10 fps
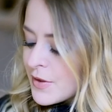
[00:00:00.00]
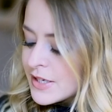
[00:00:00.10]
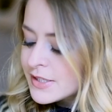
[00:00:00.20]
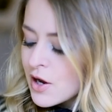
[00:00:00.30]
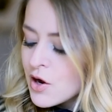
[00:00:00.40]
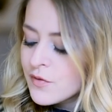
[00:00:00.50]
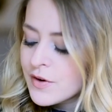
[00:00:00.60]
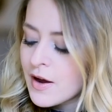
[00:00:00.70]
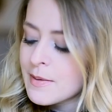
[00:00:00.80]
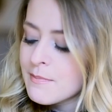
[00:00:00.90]
this
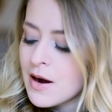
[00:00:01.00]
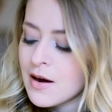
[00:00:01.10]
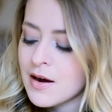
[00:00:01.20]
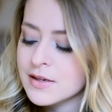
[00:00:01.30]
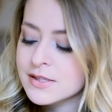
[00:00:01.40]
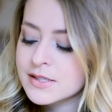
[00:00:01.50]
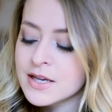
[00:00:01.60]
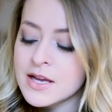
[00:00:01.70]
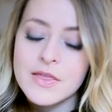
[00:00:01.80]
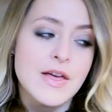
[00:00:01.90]
overnight mask
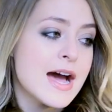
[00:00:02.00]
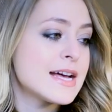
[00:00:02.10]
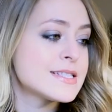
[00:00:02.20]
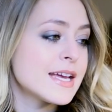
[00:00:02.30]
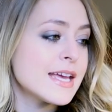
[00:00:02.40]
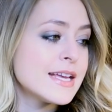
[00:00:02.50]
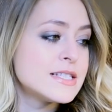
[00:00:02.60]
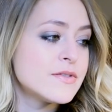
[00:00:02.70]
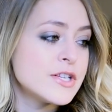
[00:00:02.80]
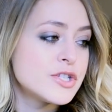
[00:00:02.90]
that has like
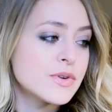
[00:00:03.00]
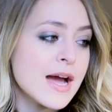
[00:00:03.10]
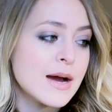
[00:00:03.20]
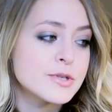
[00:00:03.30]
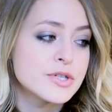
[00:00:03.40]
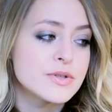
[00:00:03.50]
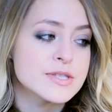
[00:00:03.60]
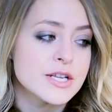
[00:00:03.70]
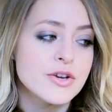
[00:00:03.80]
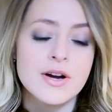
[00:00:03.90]
individual
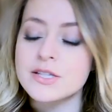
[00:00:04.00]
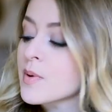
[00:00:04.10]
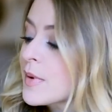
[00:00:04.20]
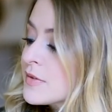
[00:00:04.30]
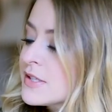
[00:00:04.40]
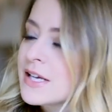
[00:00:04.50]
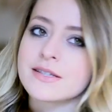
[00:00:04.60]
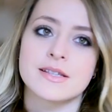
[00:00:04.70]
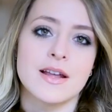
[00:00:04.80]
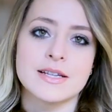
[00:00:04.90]
capsules and you guys won't be able to see
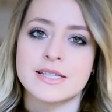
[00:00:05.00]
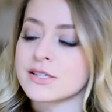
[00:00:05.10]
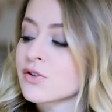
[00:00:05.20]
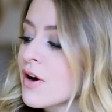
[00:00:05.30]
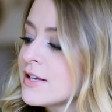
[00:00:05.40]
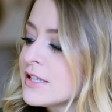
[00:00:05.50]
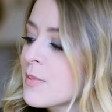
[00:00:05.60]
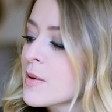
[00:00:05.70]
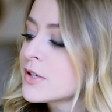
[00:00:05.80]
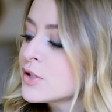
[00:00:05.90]
because the lighting is crazy
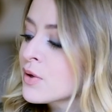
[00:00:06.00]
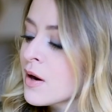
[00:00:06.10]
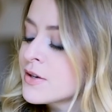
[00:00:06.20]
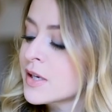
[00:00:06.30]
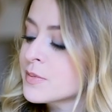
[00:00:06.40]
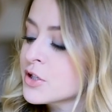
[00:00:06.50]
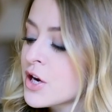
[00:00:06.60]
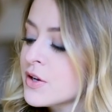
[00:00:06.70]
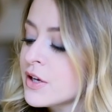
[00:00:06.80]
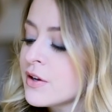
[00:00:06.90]
but I'm going to do a close-up to
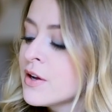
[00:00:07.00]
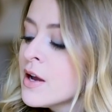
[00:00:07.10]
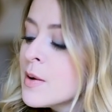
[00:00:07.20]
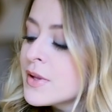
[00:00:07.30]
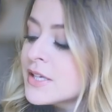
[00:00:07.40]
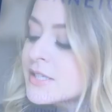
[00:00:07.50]
show you but